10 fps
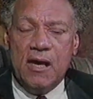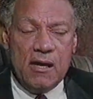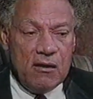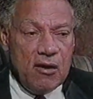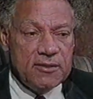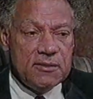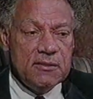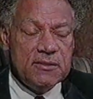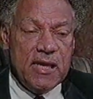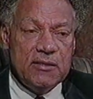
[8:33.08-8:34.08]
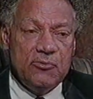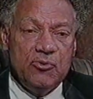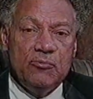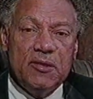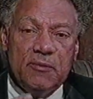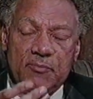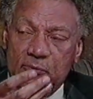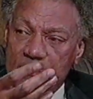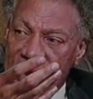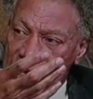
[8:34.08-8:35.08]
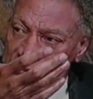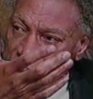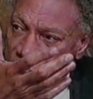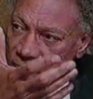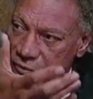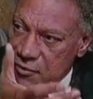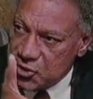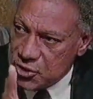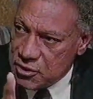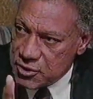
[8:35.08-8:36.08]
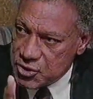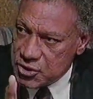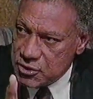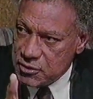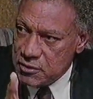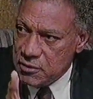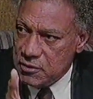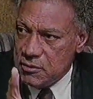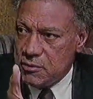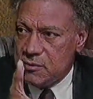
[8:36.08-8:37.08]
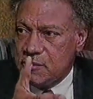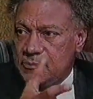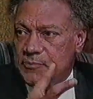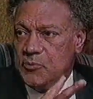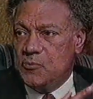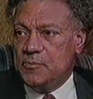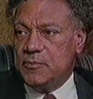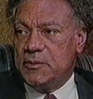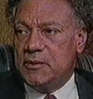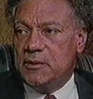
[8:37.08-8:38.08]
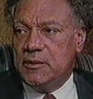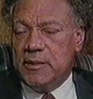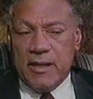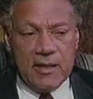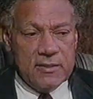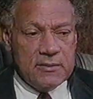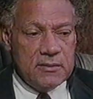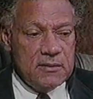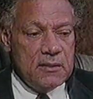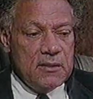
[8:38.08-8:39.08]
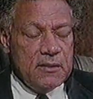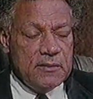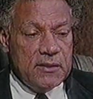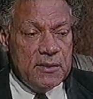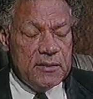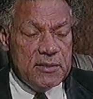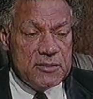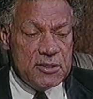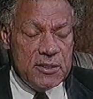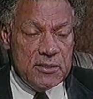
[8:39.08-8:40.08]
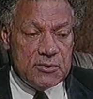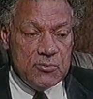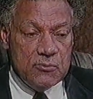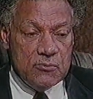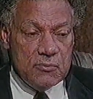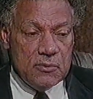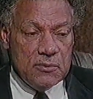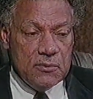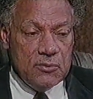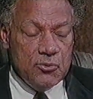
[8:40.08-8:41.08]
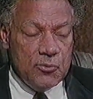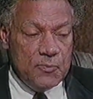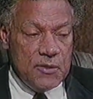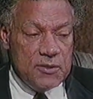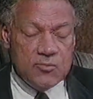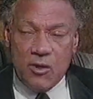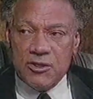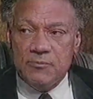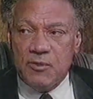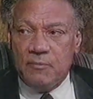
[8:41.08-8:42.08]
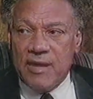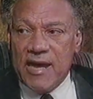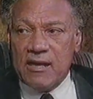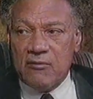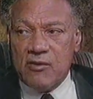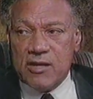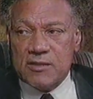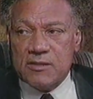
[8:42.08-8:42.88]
Constantine, the Roman emperor, passed over the church to the pope. And initially Europeans worshipped the black Christ,